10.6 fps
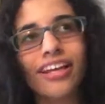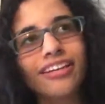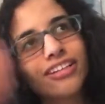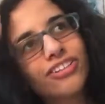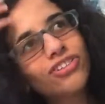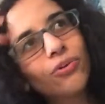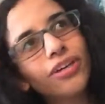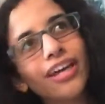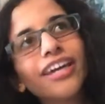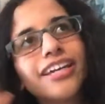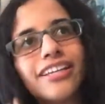Like it's
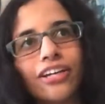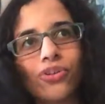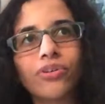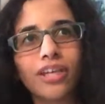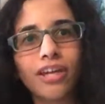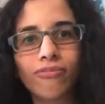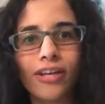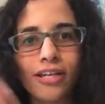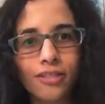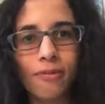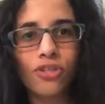okay that you'll give
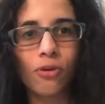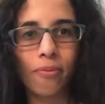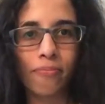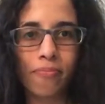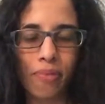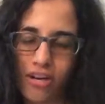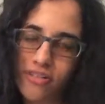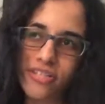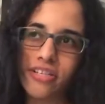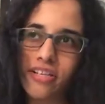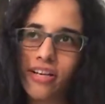that special
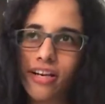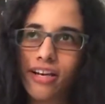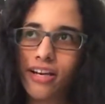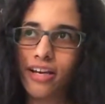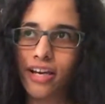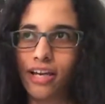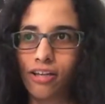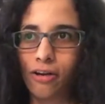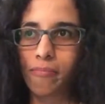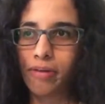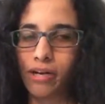person a
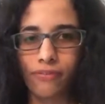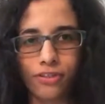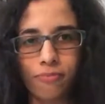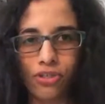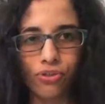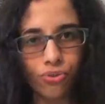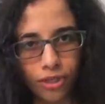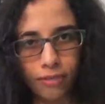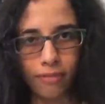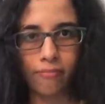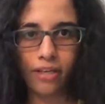little bit of a special
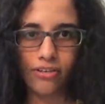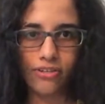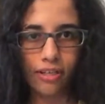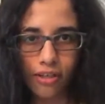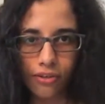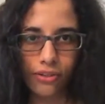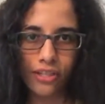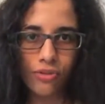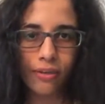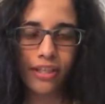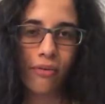treatment because hello,
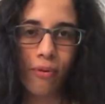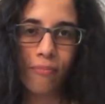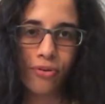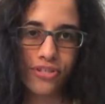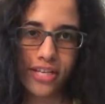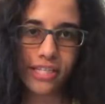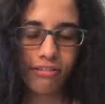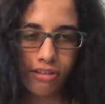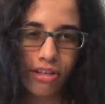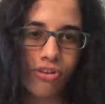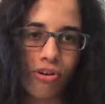that's what they represent
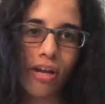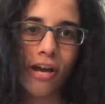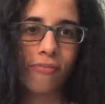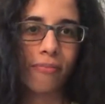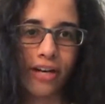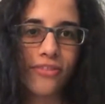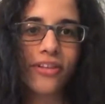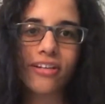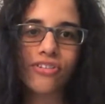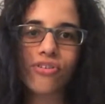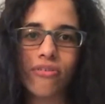in your life. But I
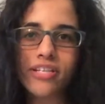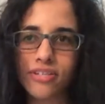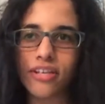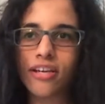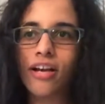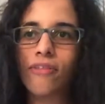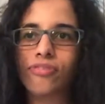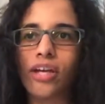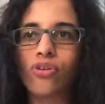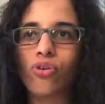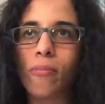think it's crazy
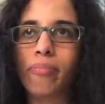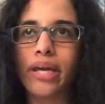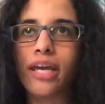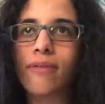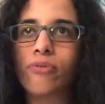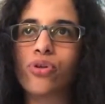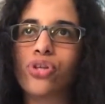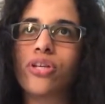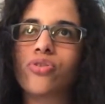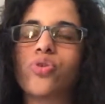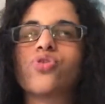that your behavior
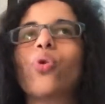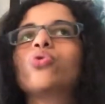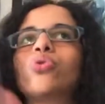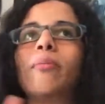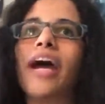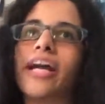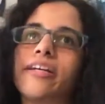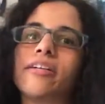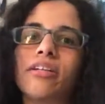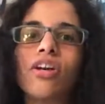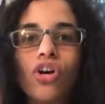changes so
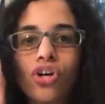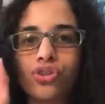dramatically.